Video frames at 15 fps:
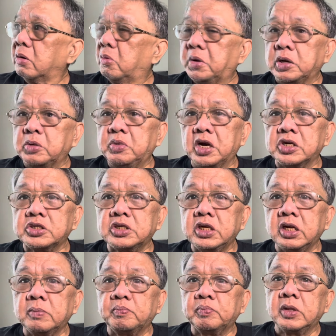when we are
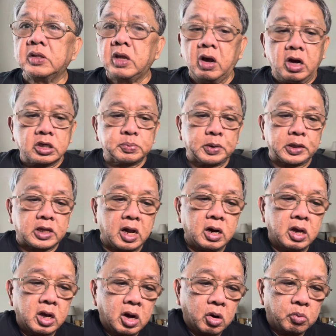sick, the hospital
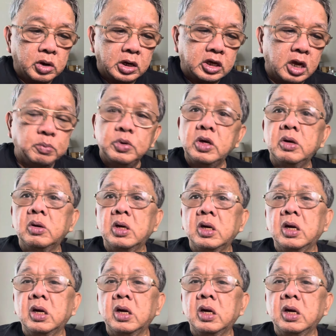will give you